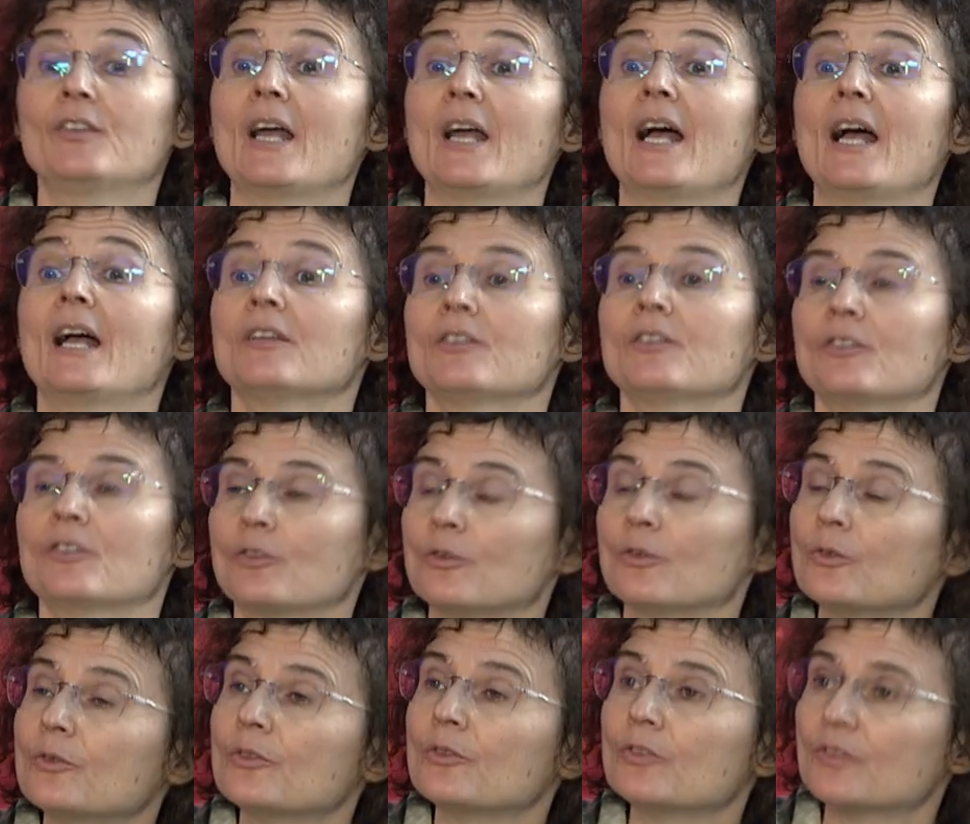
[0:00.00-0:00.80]
But you
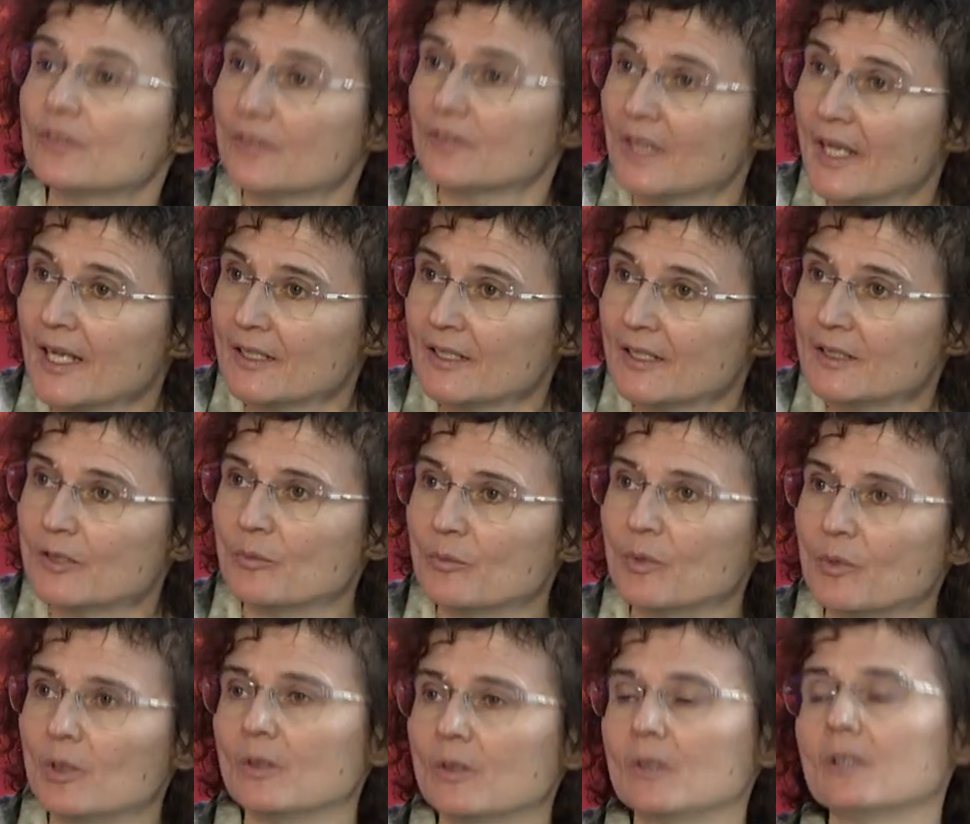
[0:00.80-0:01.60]
are absolutely
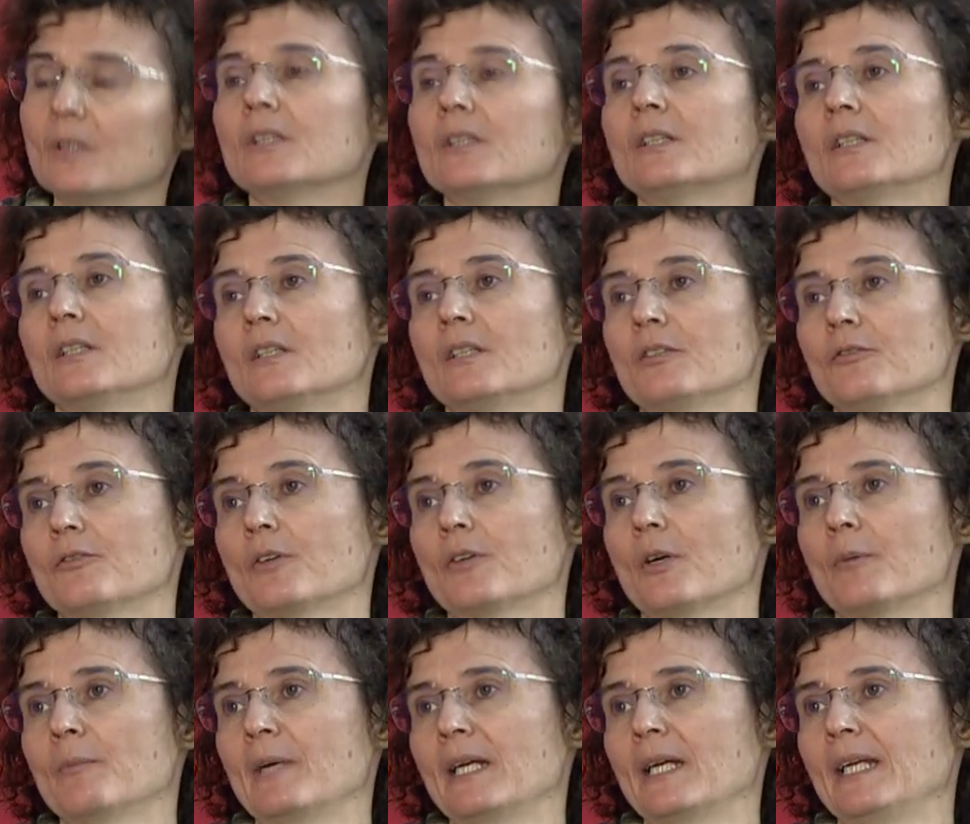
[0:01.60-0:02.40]
right. Well,
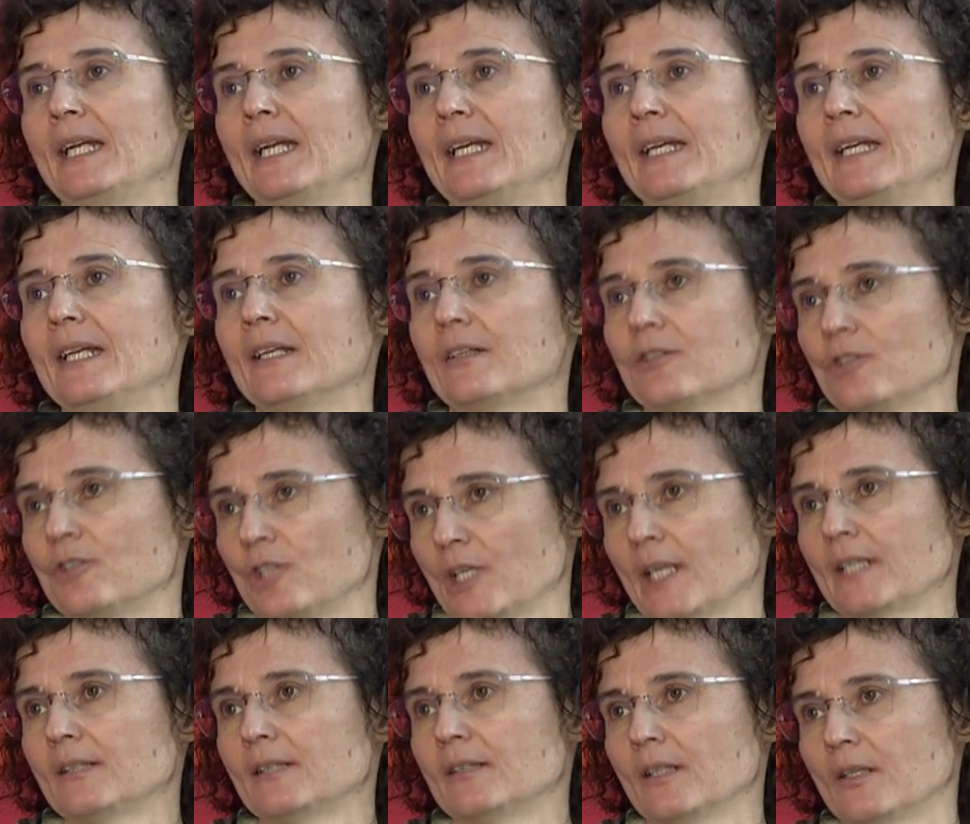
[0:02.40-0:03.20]
this is at
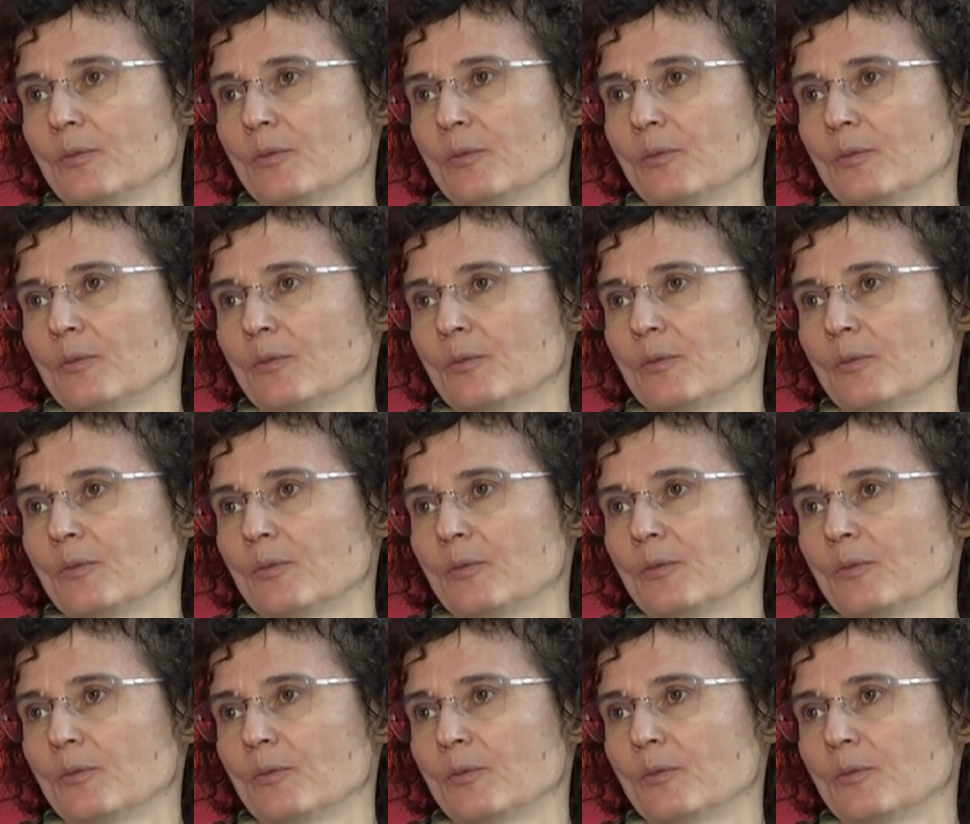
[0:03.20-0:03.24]
the,